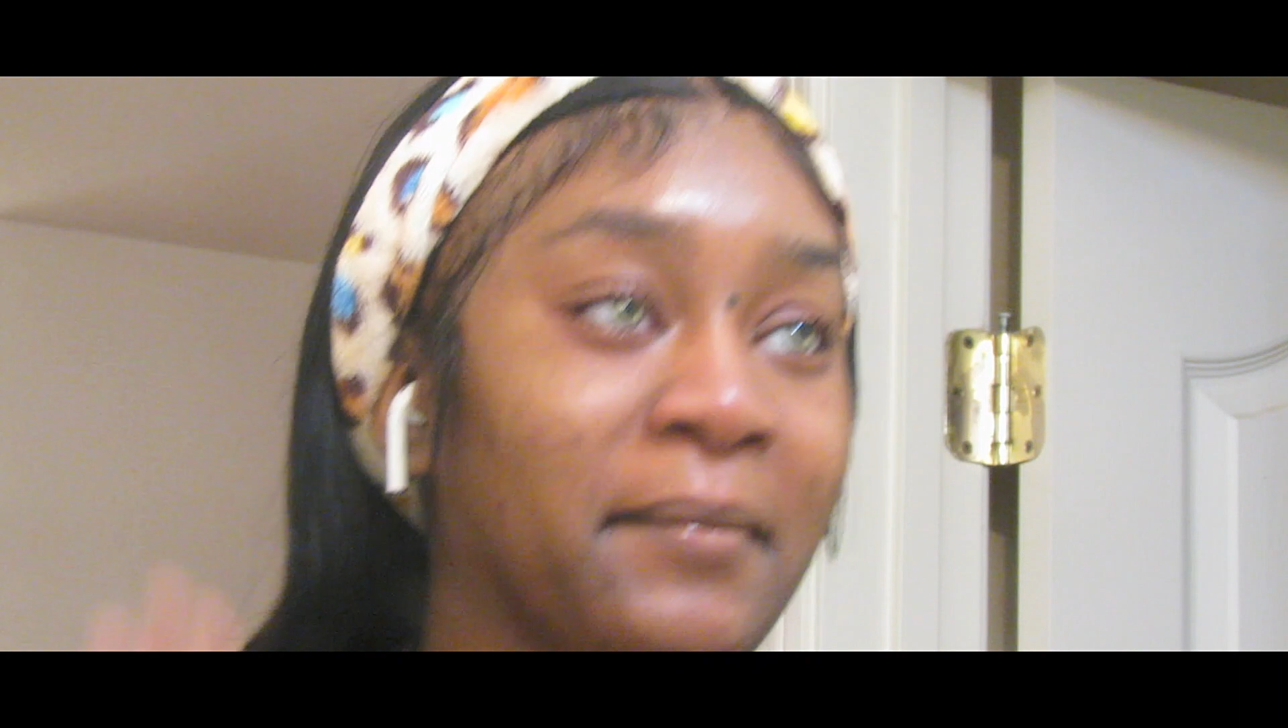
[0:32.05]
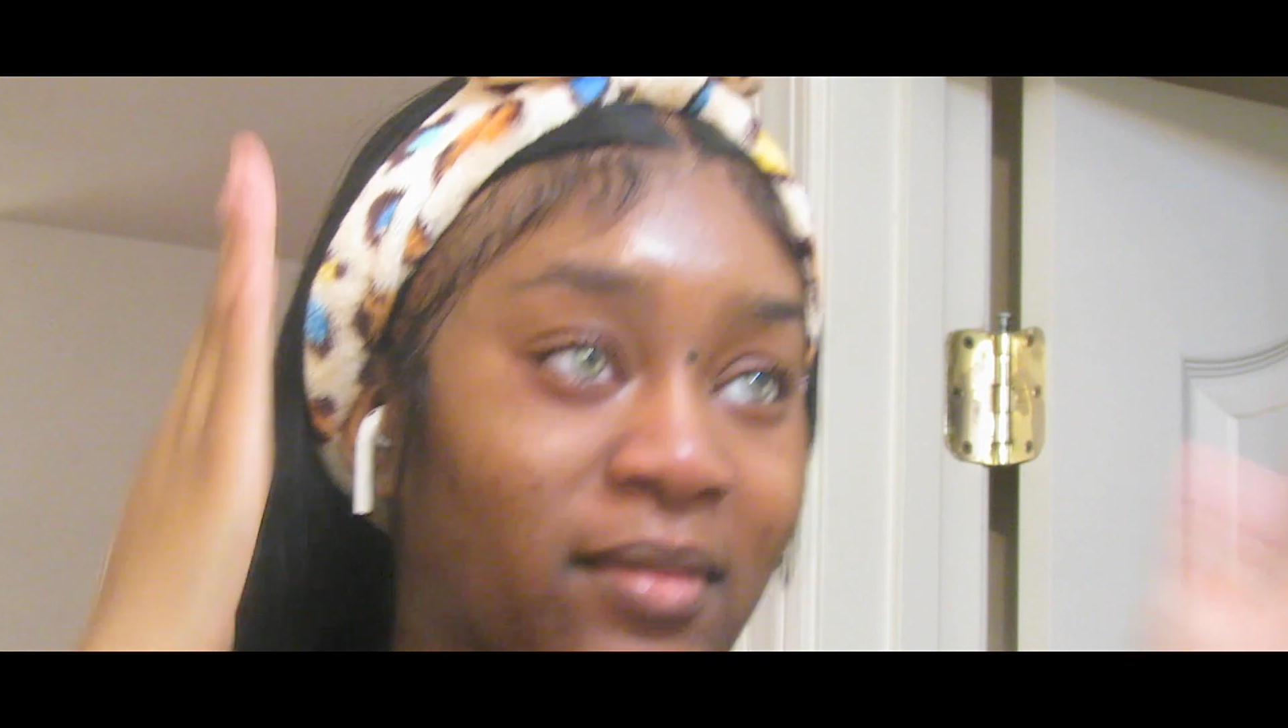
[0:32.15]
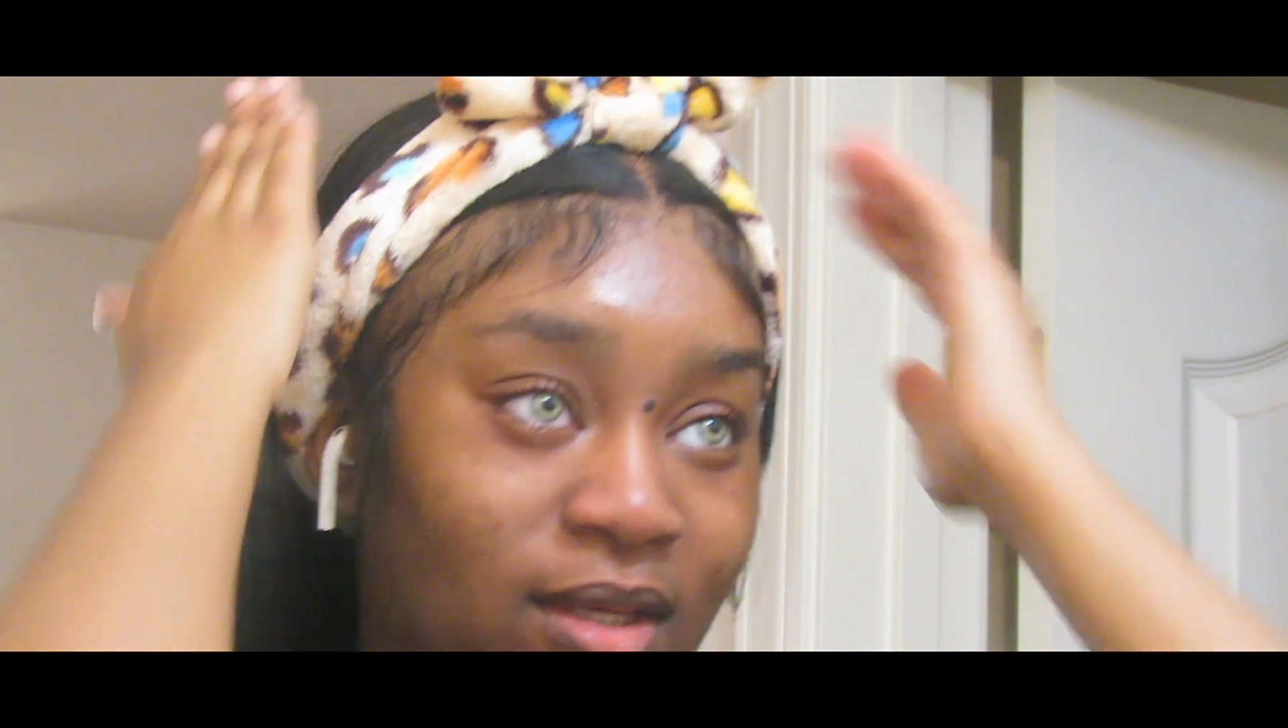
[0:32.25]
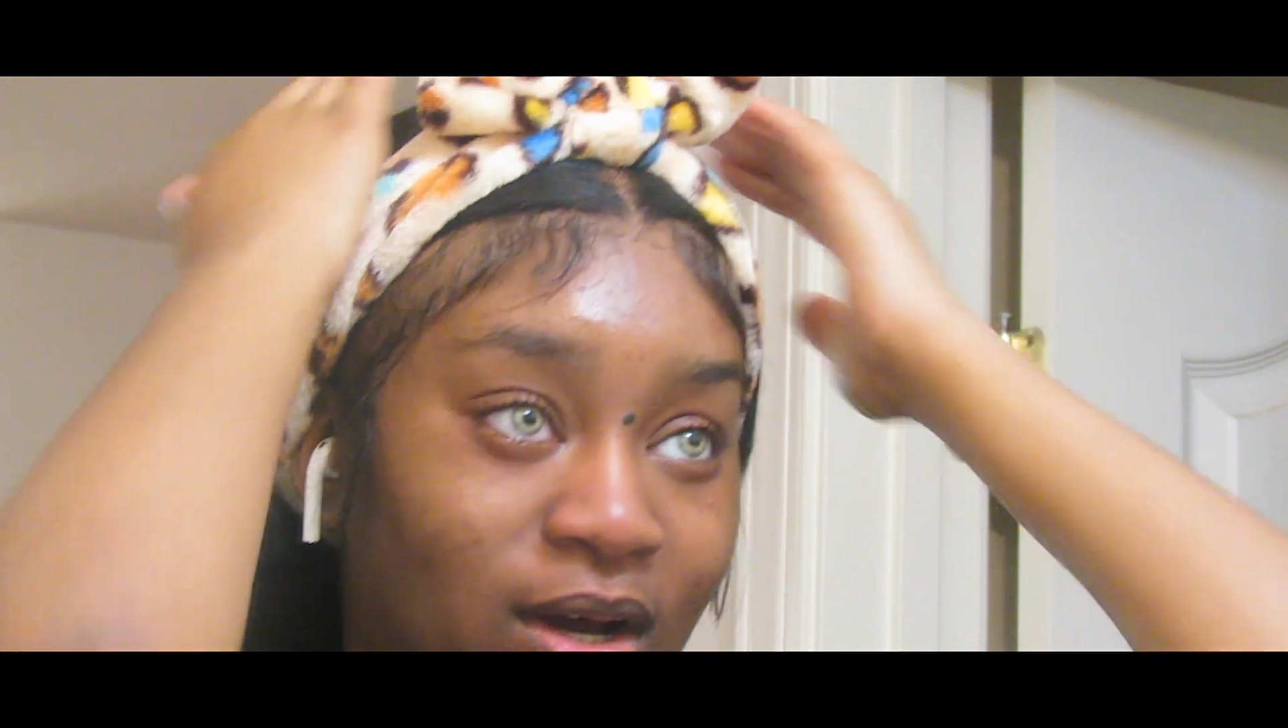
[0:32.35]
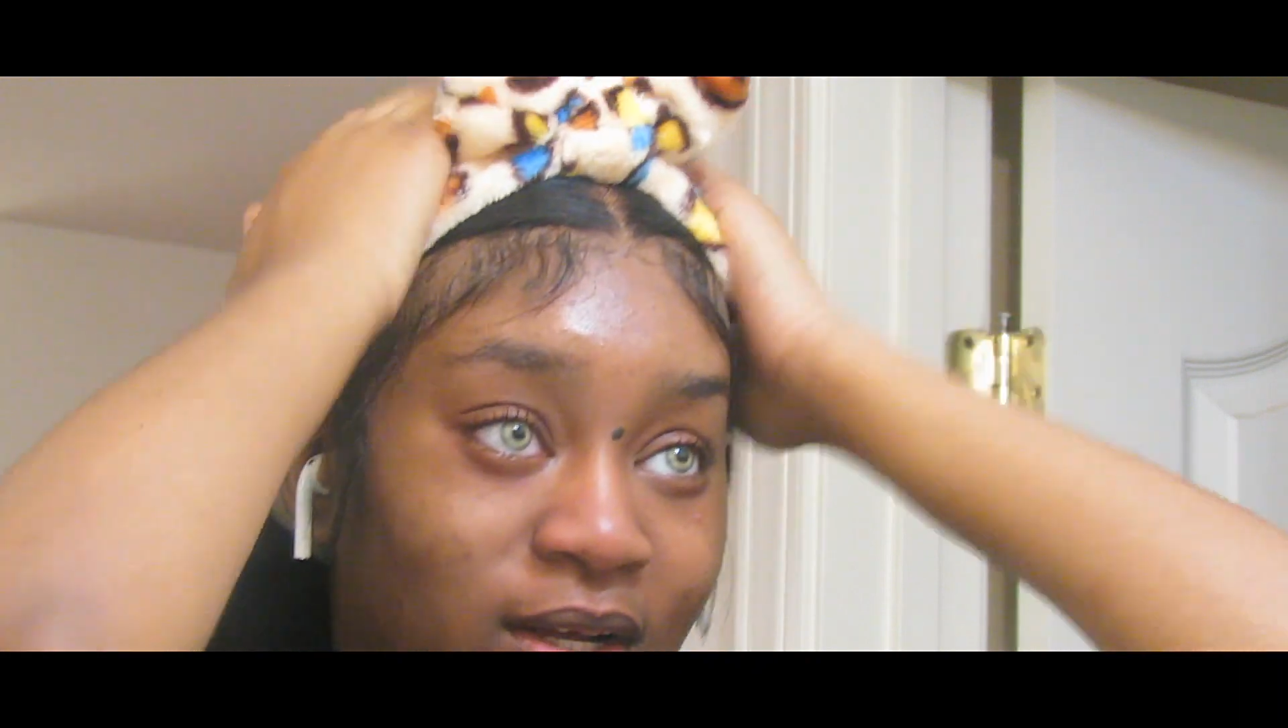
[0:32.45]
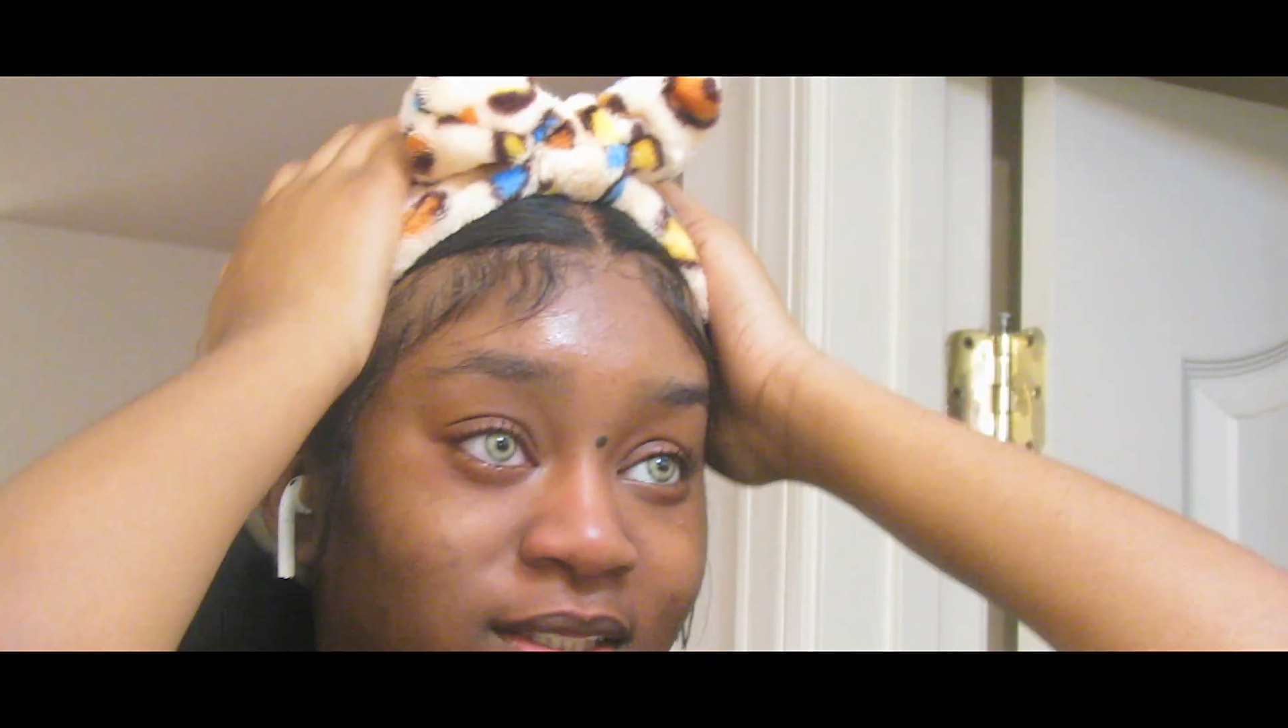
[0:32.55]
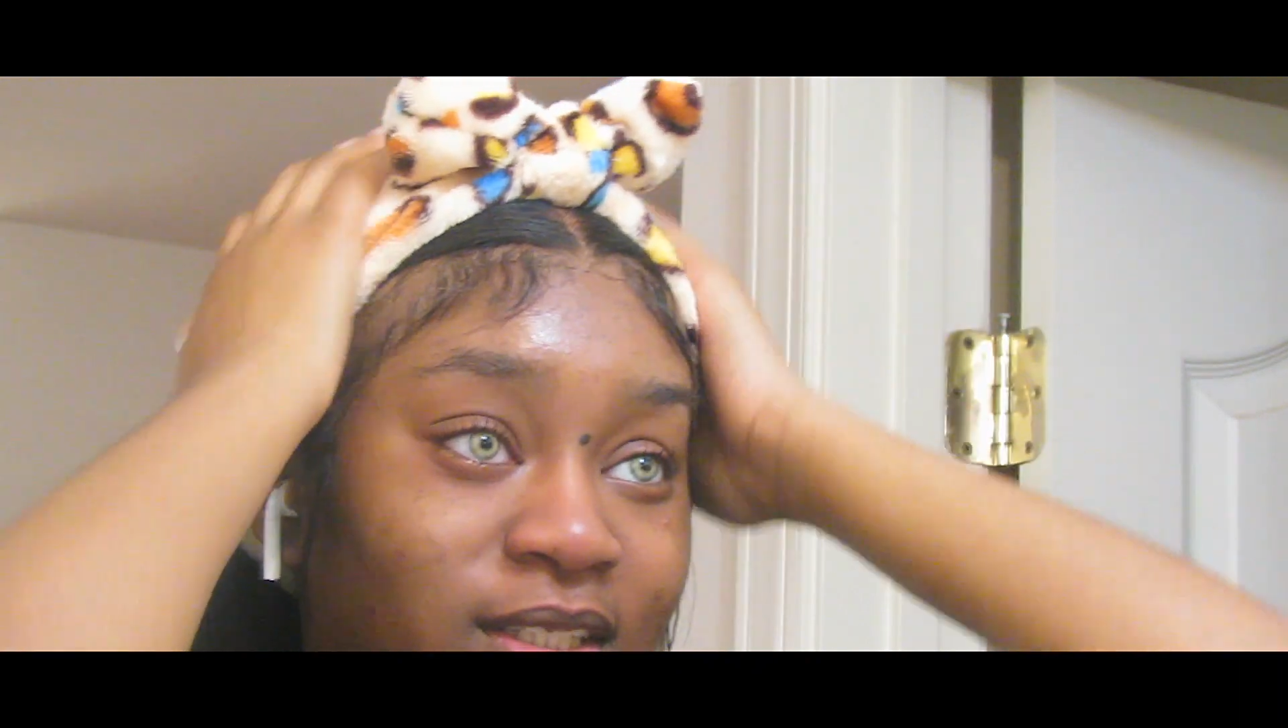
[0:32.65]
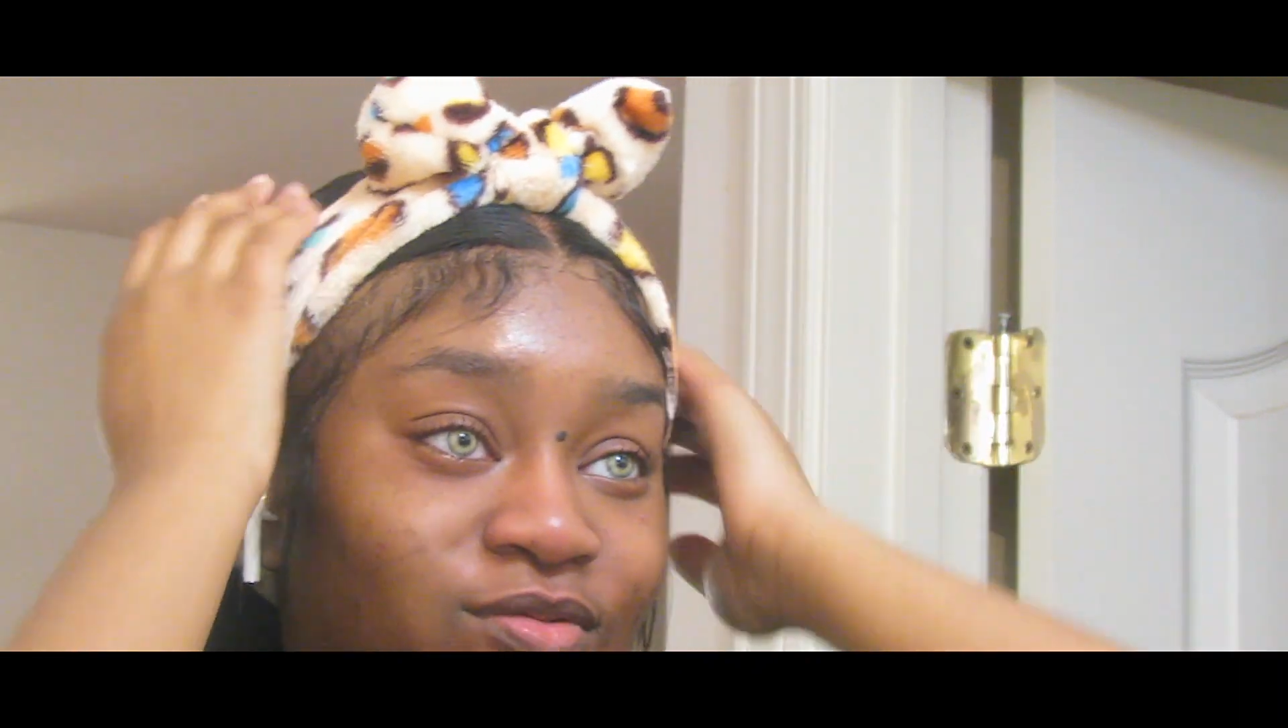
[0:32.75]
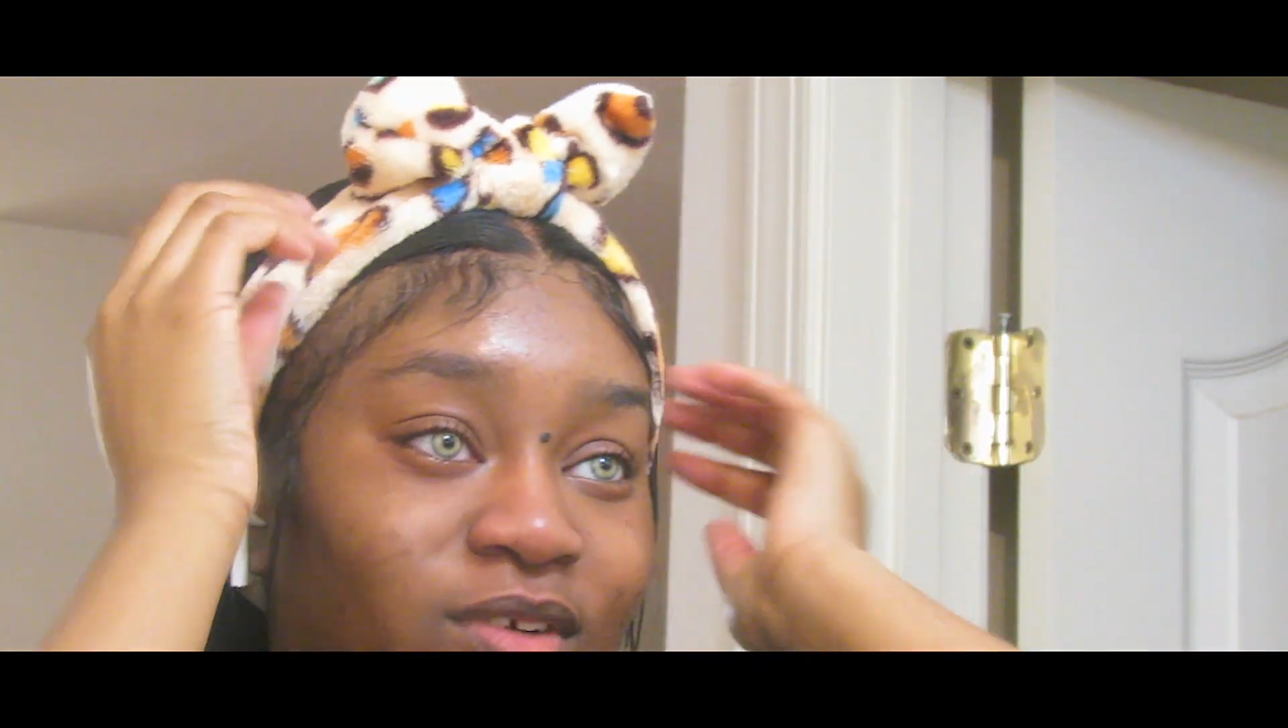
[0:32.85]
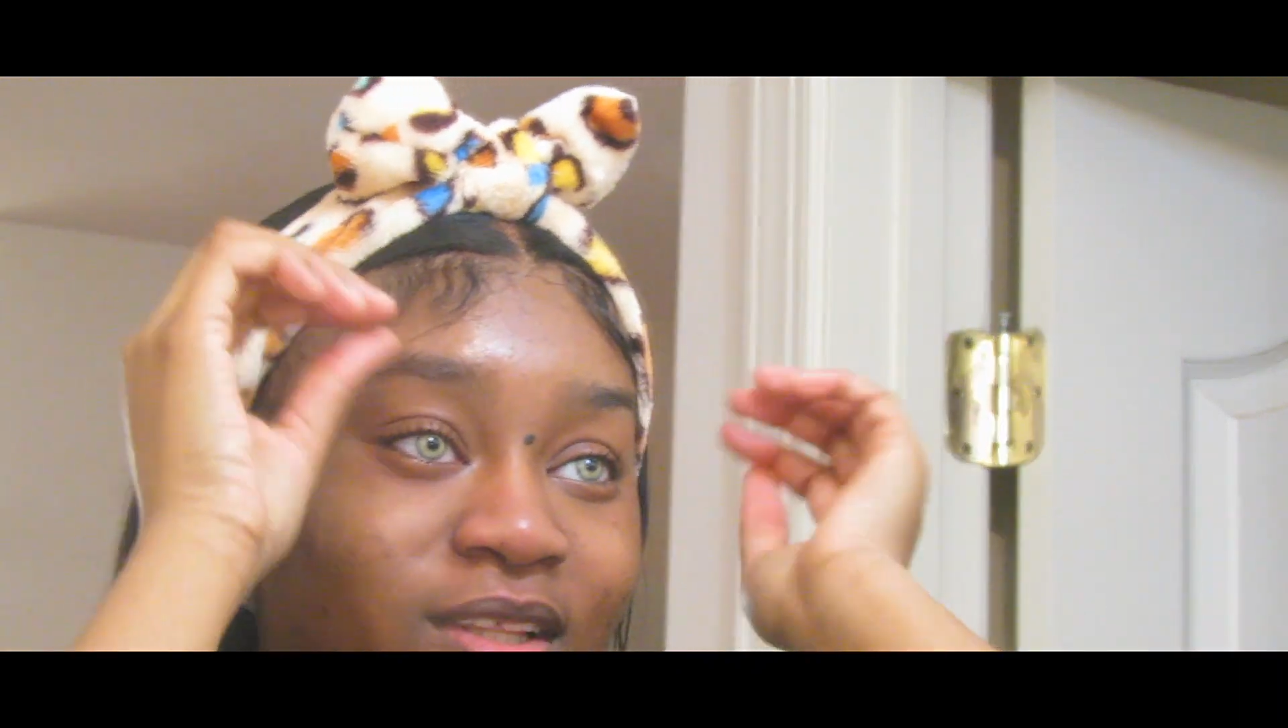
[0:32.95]
Y'all, this
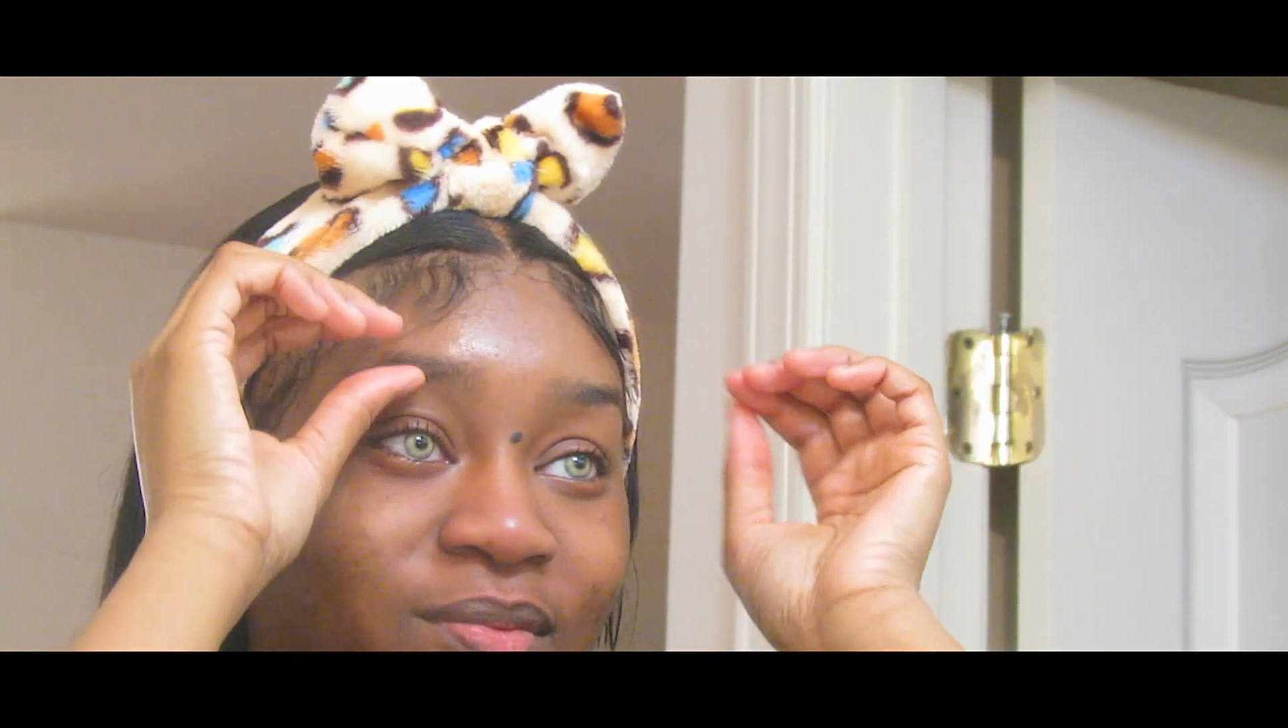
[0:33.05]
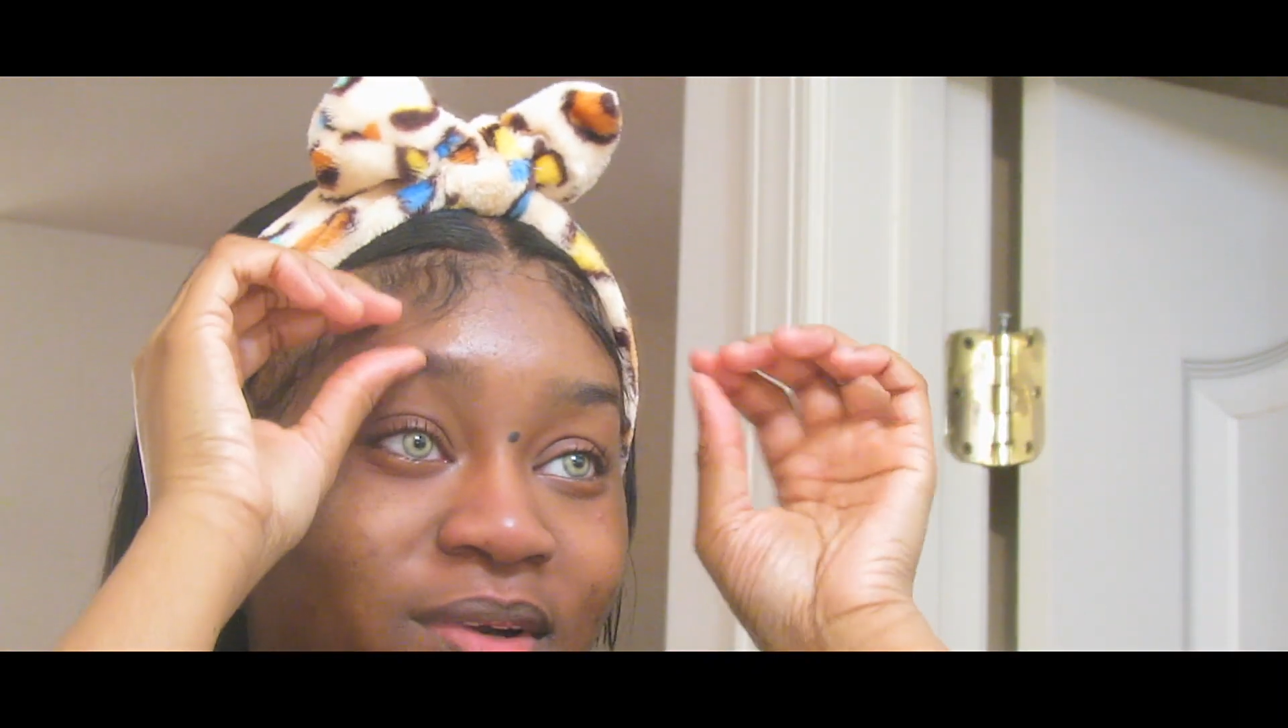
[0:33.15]
is really